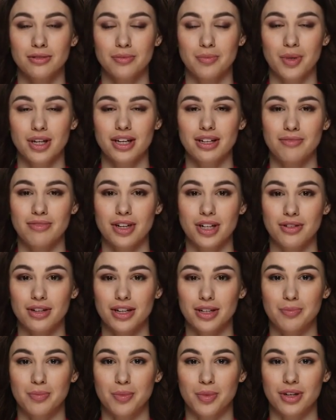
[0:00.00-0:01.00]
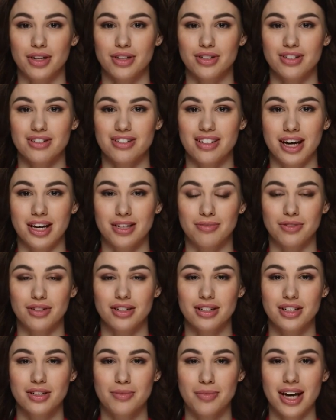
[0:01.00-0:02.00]
One very important stat for
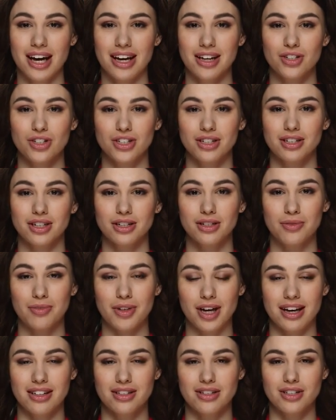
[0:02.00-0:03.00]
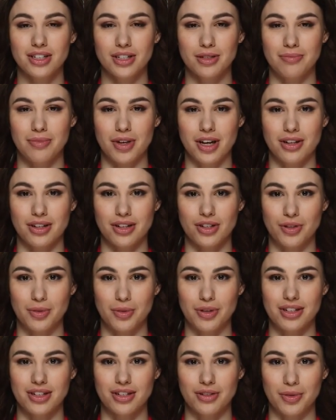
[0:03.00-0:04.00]
this match is on grass so far in
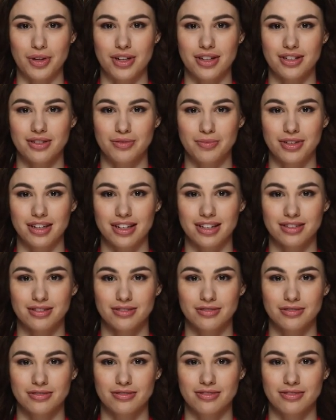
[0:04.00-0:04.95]
2023.